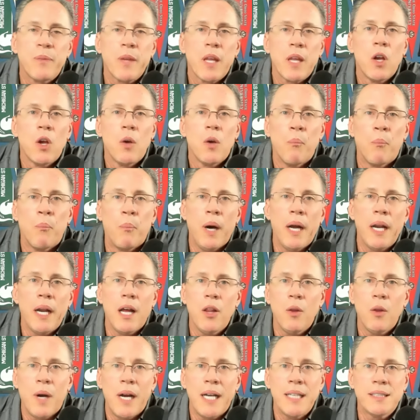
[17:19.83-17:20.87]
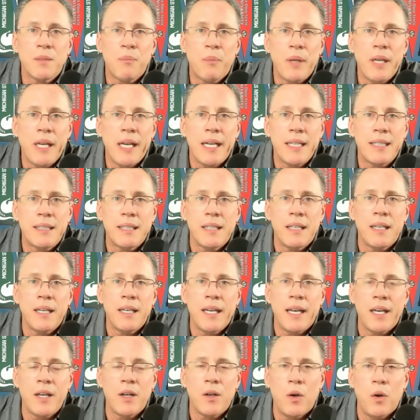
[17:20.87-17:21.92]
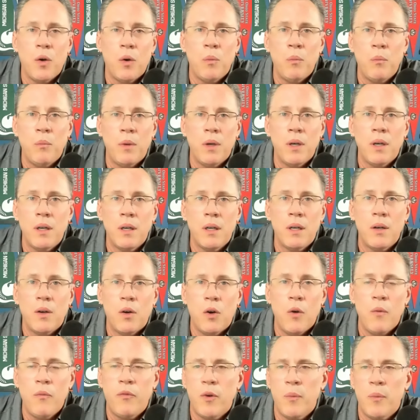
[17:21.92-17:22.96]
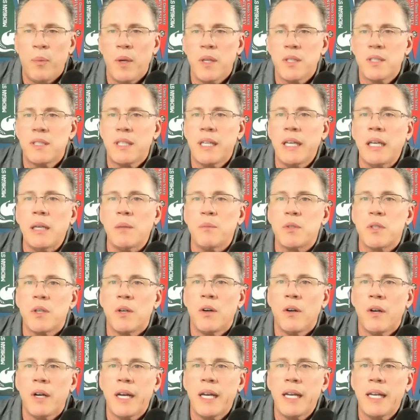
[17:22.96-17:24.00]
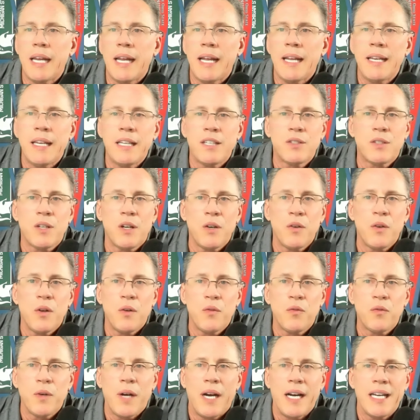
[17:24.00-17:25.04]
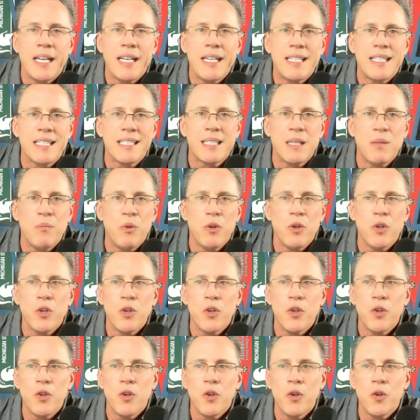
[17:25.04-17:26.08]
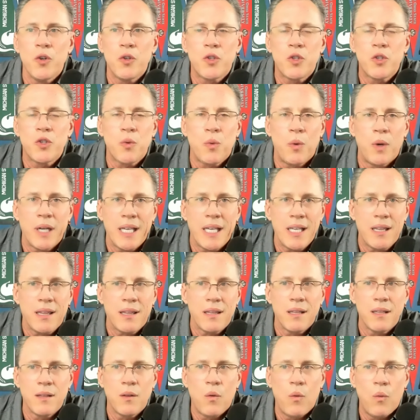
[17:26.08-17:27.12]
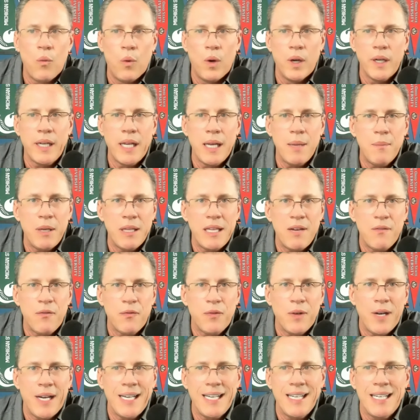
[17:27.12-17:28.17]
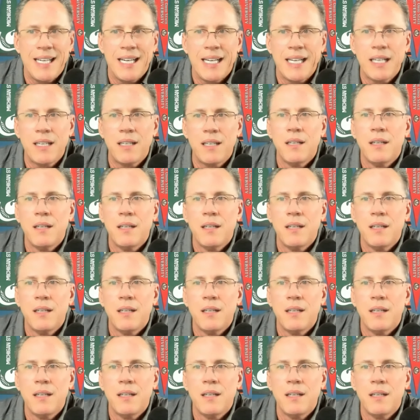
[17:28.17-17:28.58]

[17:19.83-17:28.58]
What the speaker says: but otherwise they'll be at home football stadiums. All right, and they start Friday, December 20th. One game on that Friday night.